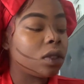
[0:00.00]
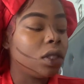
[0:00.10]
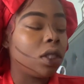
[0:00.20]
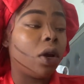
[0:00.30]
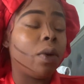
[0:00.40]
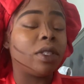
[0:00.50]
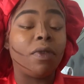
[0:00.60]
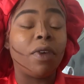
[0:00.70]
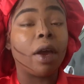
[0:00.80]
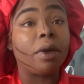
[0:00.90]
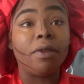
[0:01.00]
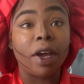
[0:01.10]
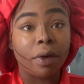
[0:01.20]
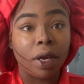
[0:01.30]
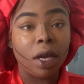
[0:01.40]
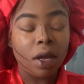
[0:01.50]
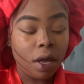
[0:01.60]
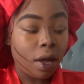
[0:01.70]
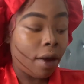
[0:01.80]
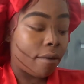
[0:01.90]
So it was very, very,
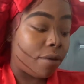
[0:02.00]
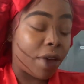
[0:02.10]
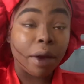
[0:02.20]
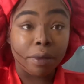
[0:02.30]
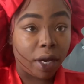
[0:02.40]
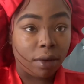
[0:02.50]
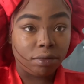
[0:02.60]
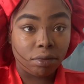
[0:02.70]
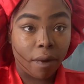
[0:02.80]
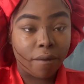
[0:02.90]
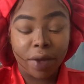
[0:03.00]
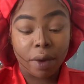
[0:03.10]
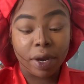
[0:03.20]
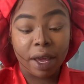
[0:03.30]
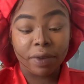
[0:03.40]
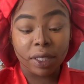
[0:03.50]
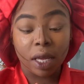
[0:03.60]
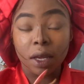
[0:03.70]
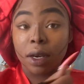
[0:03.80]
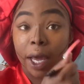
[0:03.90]
very, very
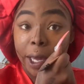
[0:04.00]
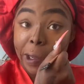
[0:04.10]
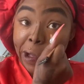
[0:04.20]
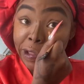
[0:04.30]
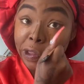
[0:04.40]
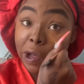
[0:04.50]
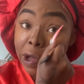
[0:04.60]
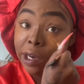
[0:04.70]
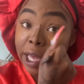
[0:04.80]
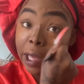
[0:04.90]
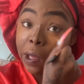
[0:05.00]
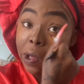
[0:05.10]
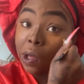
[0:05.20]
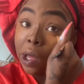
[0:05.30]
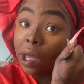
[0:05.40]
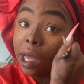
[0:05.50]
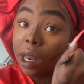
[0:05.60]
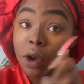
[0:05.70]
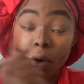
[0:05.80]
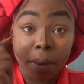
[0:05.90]
devastating. Like, I thought that
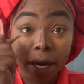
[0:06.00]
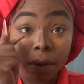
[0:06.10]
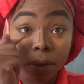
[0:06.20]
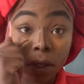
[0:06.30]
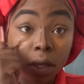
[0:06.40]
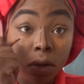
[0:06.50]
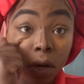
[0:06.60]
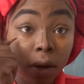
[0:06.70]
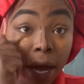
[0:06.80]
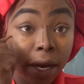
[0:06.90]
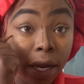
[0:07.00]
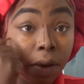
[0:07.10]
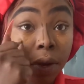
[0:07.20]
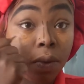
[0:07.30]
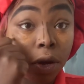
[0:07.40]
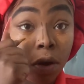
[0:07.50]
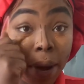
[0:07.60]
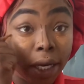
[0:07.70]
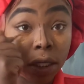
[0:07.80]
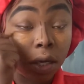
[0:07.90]
nobody was, you know, I didn't really want
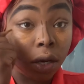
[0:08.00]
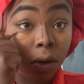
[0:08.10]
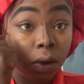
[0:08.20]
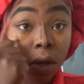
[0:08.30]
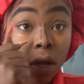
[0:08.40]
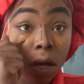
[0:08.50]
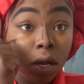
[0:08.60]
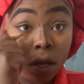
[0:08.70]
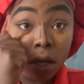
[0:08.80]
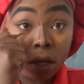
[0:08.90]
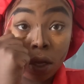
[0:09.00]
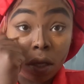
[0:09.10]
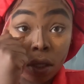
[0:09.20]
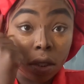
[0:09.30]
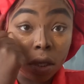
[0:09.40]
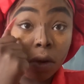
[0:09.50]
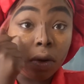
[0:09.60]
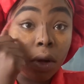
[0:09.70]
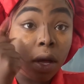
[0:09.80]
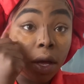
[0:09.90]
nobody to know.
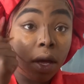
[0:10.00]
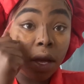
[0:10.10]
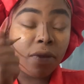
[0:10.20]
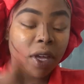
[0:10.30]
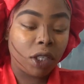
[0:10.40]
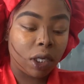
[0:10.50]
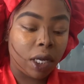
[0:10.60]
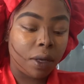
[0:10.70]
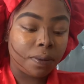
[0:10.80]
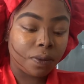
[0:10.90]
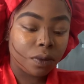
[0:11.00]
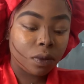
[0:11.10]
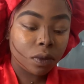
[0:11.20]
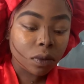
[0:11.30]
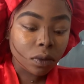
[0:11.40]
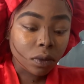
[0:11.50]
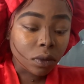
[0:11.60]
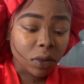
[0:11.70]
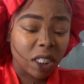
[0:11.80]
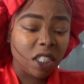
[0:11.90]
So eventually
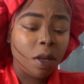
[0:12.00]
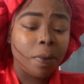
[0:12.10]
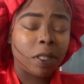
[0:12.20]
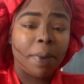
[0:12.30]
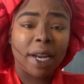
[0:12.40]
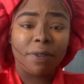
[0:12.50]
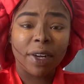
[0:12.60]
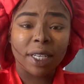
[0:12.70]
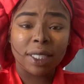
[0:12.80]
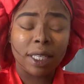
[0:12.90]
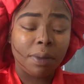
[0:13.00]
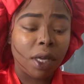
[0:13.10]
these people was about to fucking send me